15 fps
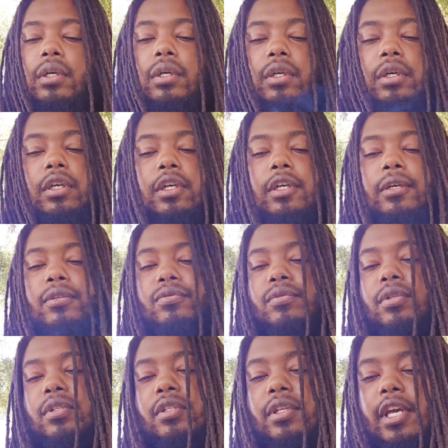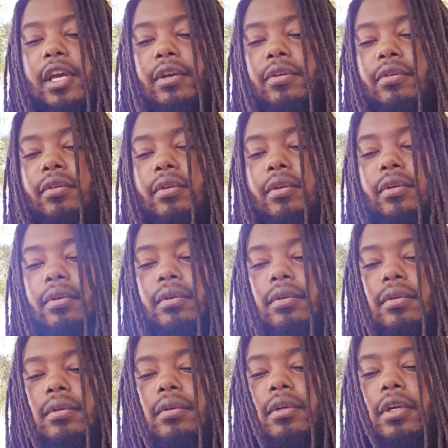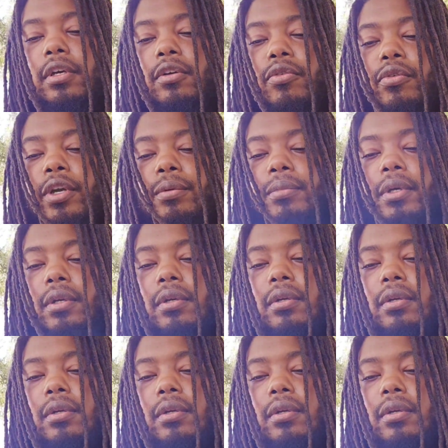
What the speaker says: It comes with a standard agreement,